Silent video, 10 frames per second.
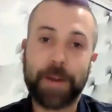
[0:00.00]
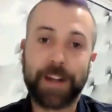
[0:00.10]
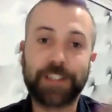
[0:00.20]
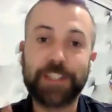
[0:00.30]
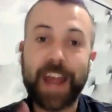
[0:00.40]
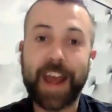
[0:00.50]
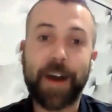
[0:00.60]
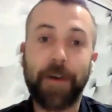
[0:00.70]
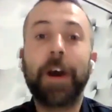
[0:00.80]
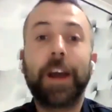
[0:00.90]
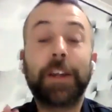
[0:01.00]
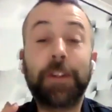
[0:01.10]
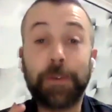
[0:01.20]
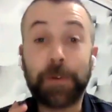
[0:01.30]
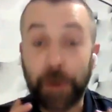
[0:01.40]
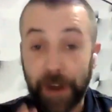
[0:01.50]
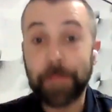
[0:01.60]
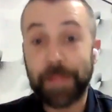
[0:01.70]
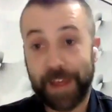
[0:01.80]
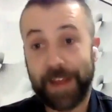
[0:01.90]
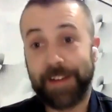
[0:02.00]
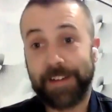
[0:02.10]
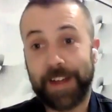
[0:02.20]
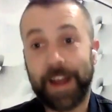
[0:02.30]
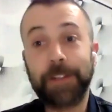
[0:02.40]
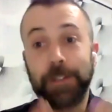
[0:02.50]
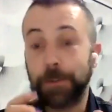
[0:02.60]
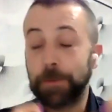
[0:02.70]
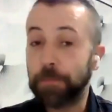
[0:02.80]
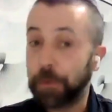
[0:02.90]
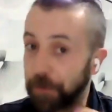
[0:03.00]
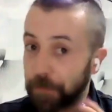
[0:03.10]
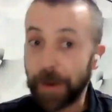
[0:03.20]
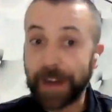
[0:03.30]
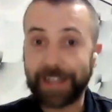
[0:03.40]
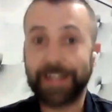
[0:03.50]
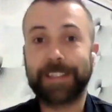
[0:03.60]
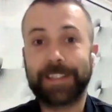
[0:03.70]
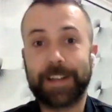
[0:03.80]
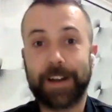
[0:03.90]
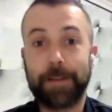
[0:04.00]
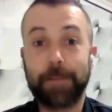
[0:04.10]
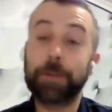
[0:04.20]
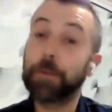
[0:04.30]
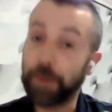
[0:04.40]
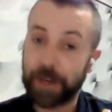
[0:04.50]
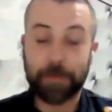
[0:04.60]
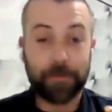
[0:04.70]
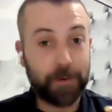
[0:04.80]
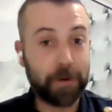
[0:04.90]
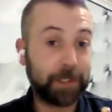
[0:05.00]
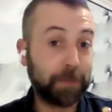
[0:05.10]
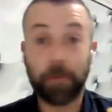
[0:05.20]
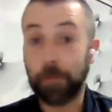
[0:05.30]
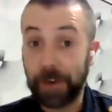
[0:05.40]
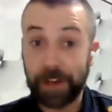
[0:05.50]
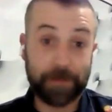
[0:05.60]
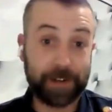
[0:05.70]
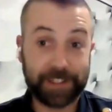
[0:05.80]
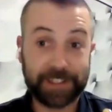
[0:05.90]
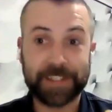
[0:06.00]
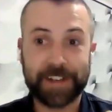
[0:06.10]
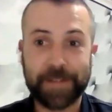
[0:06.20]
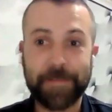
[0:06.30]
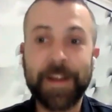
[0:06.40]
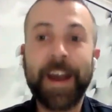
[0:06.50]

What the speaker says: much. Now, you got up there and you were ready this time. Well, you were ready before, but you were really ready this time.